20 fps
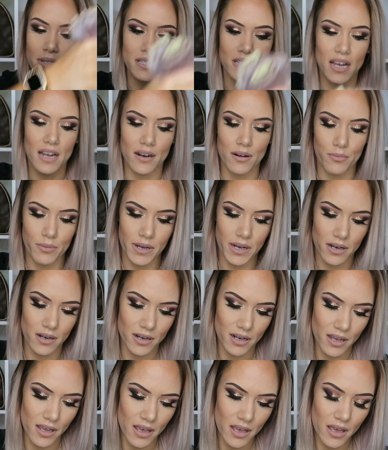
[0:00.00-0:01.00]
It's kind of
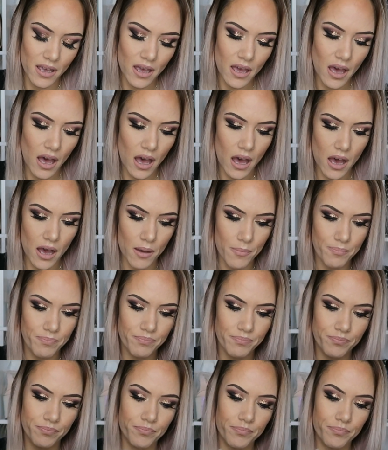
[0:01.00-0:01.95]
weird. But